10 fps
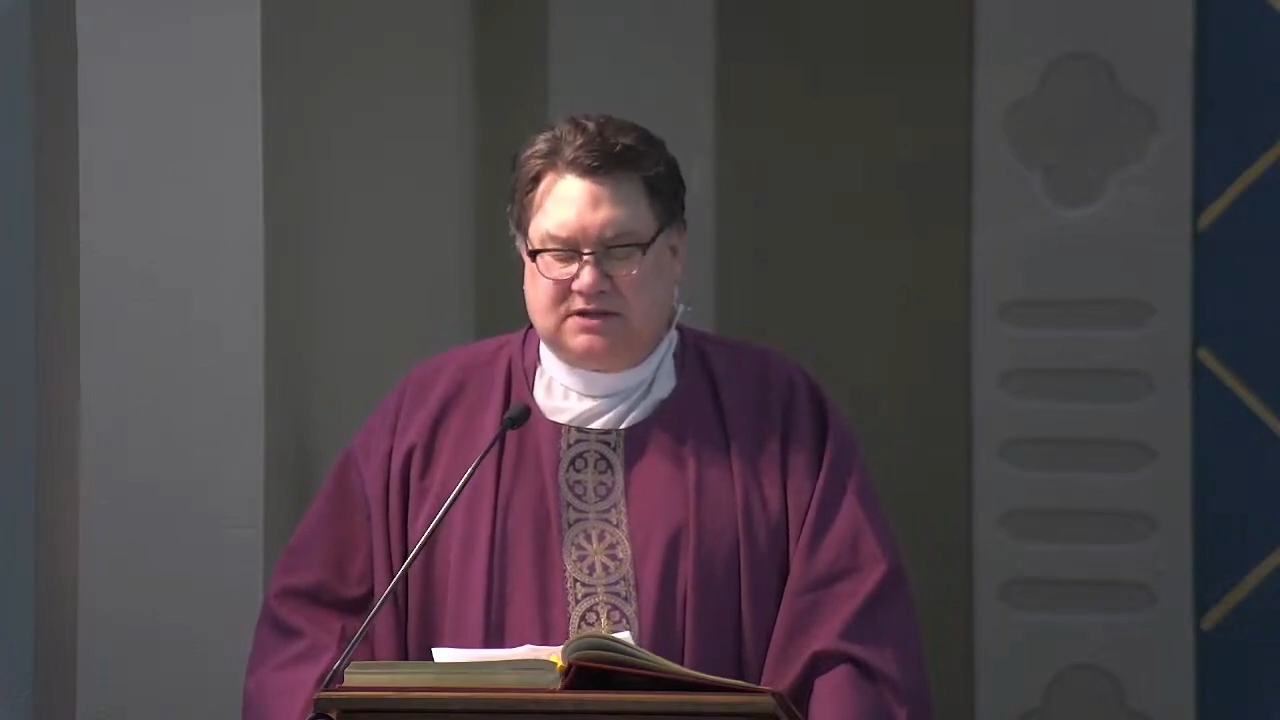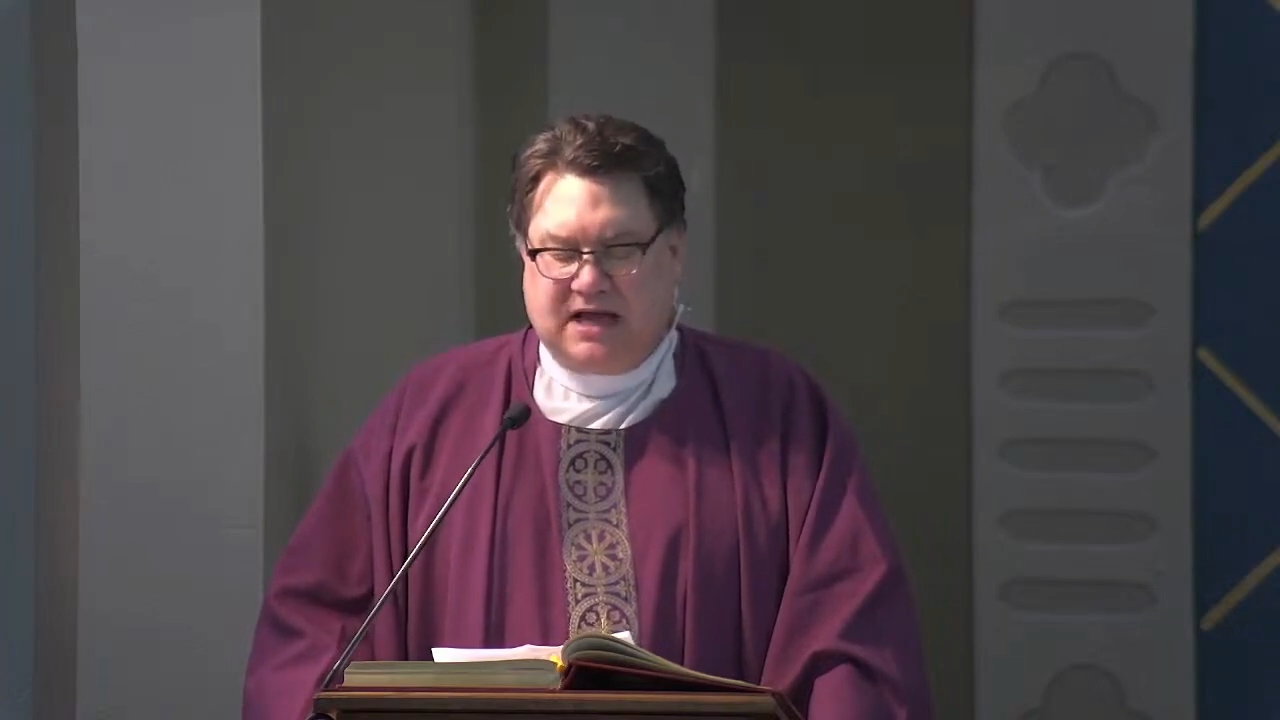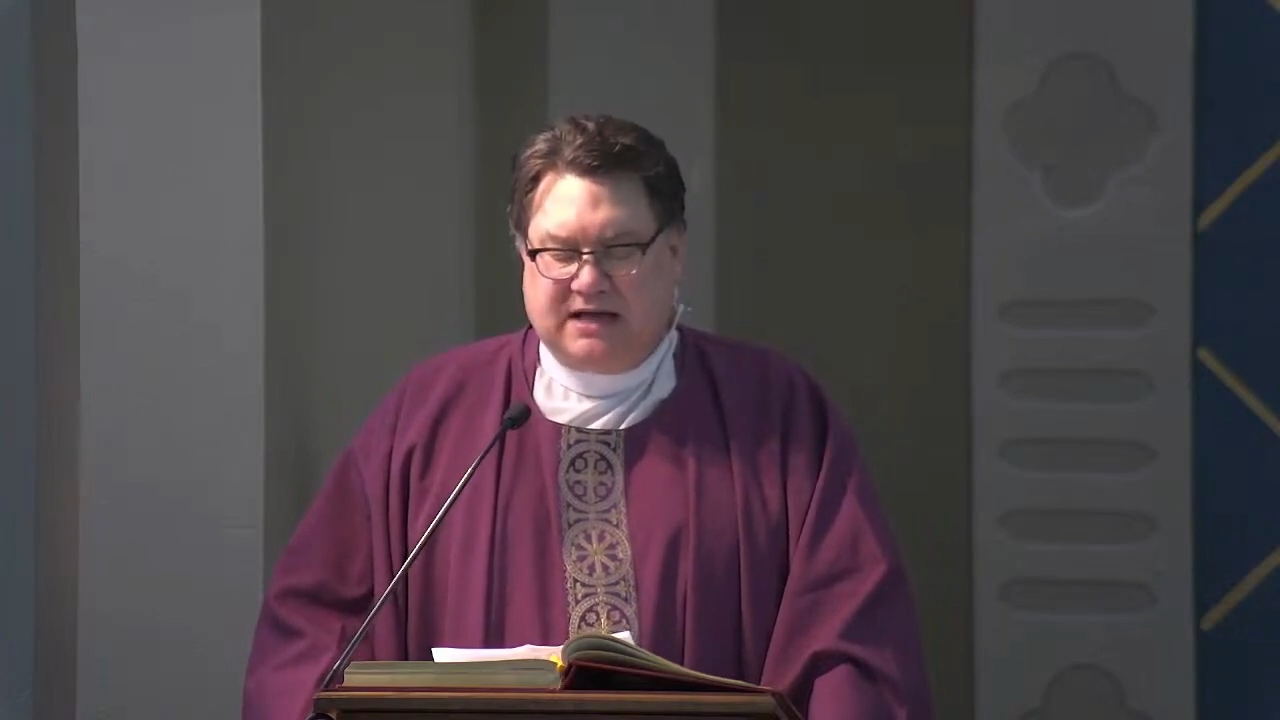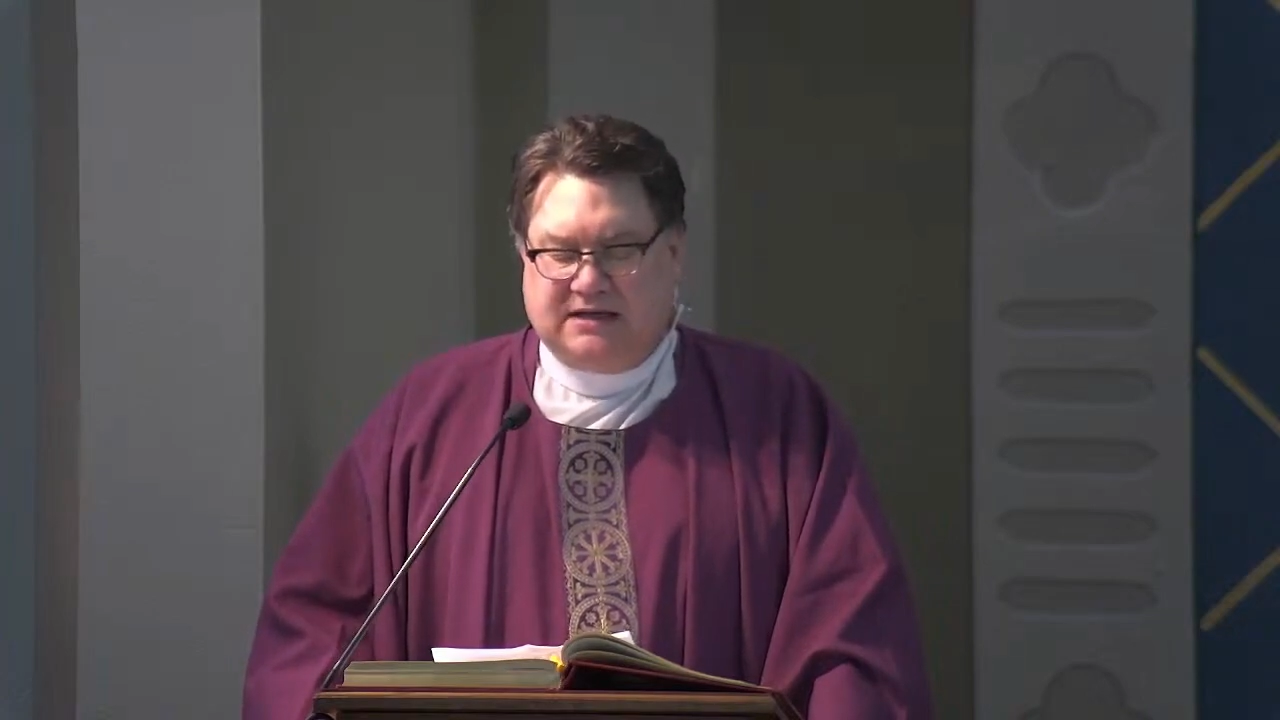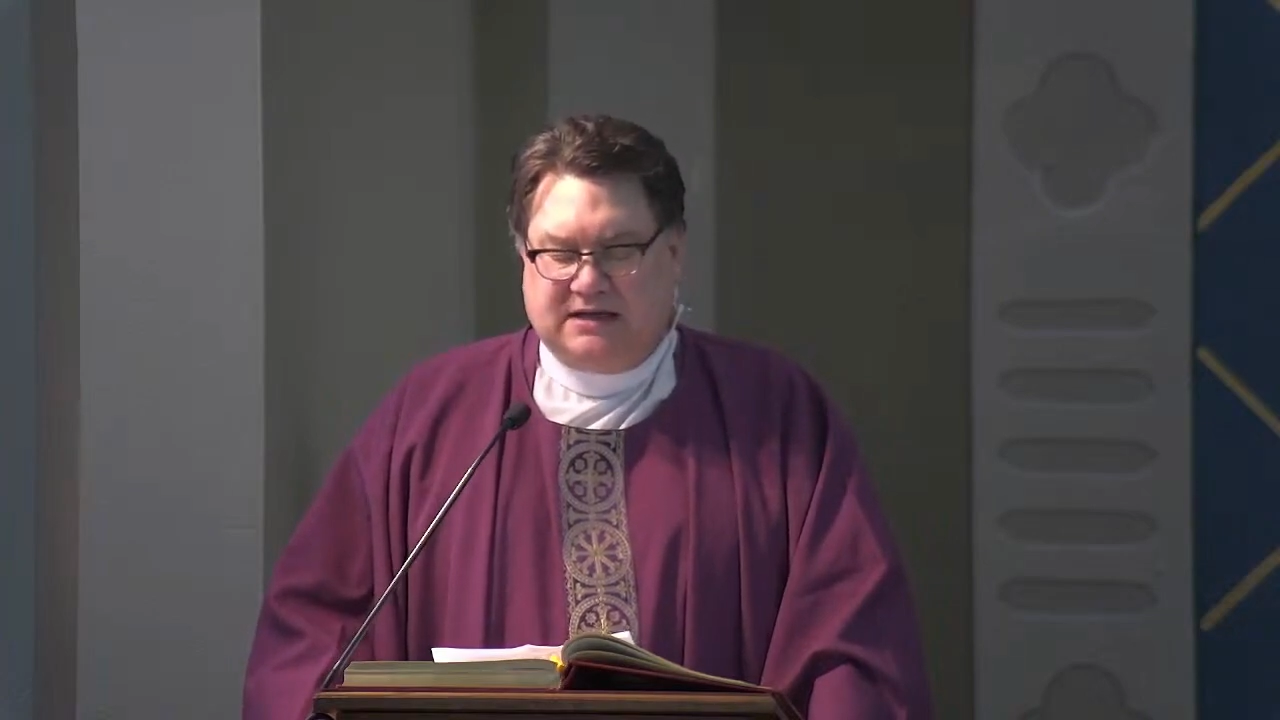
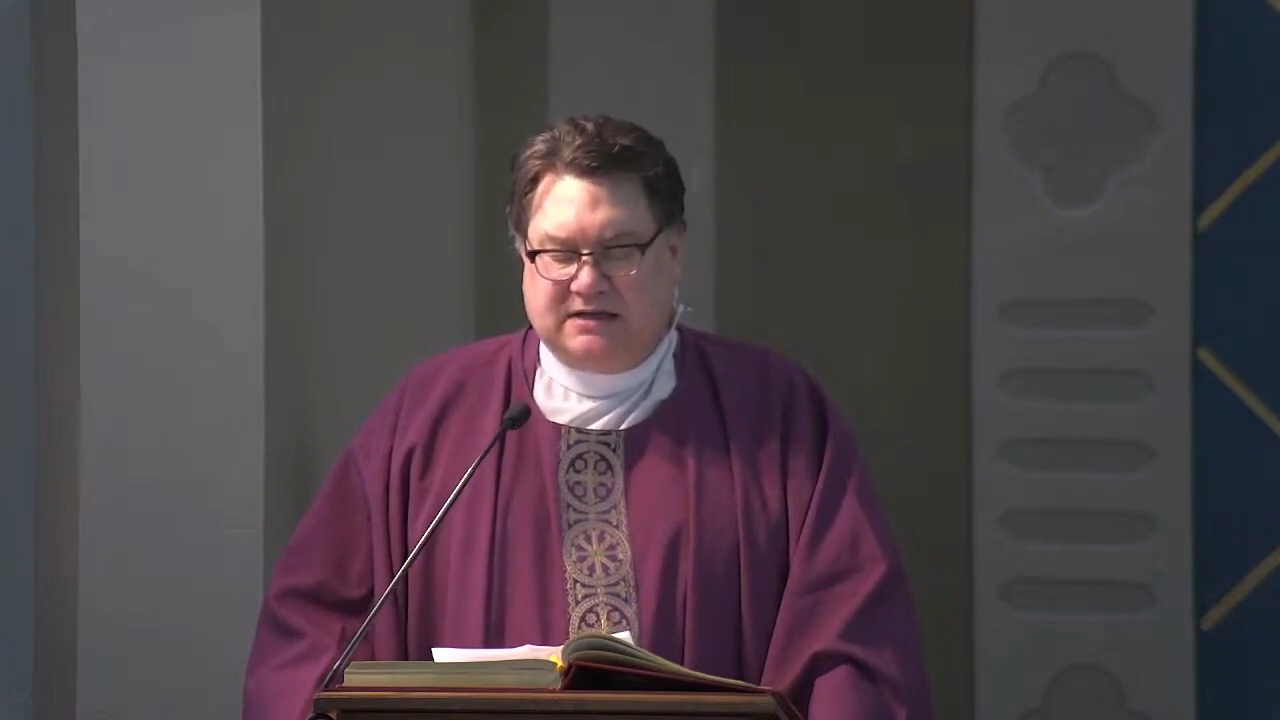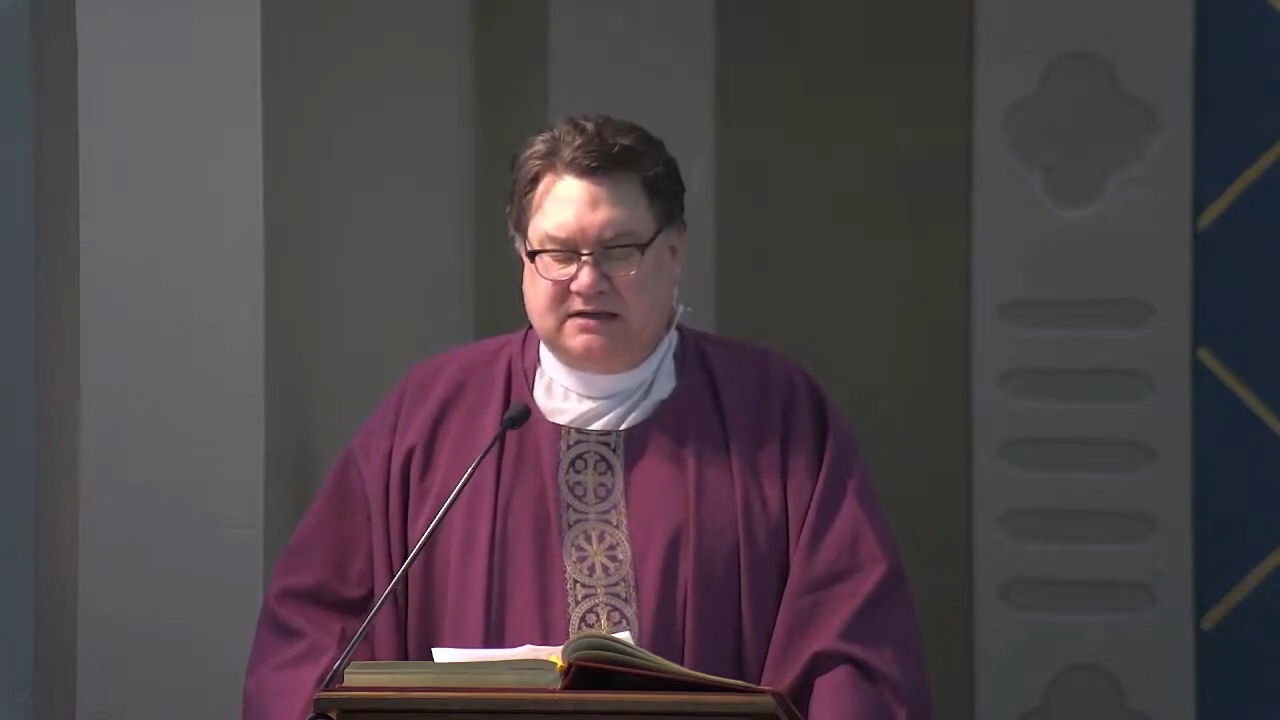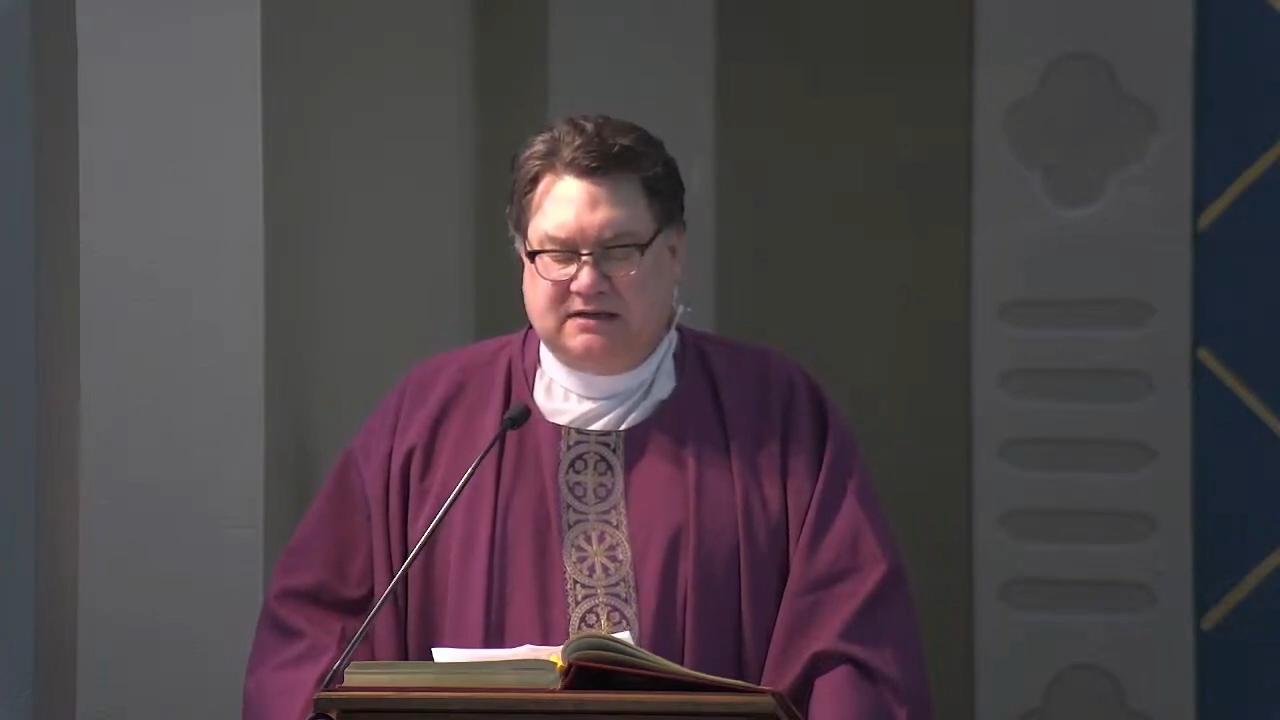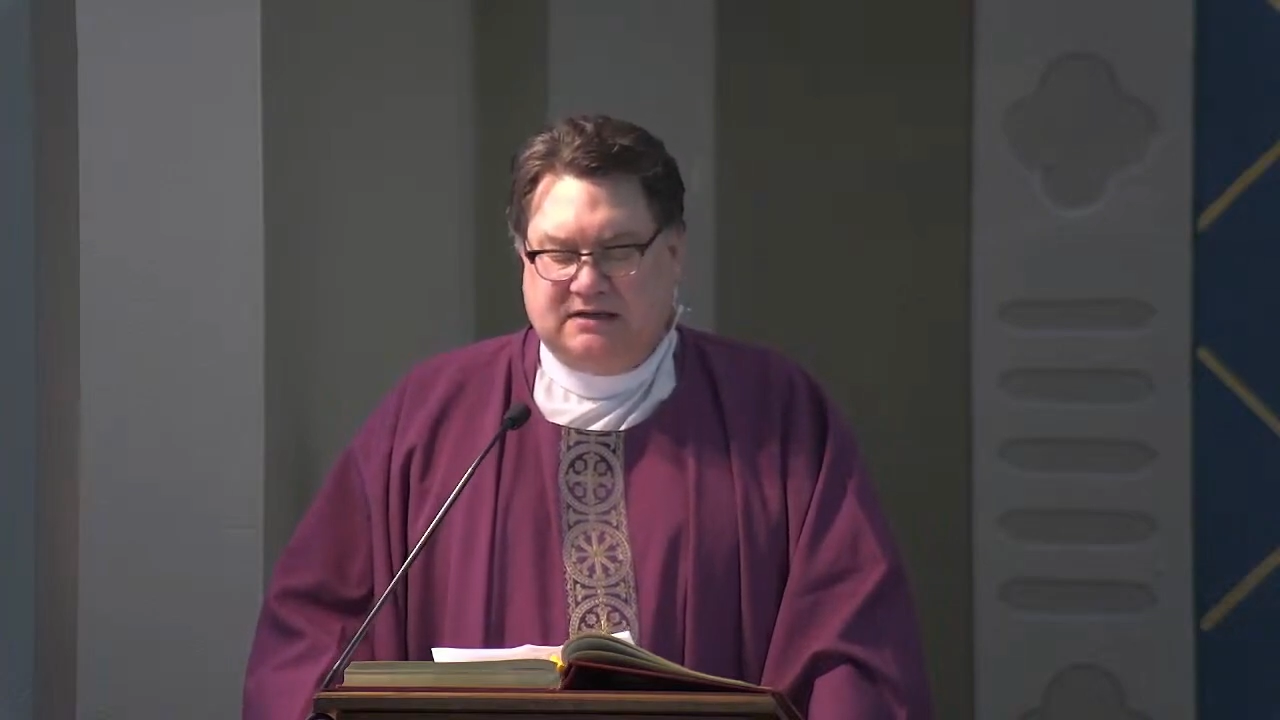like it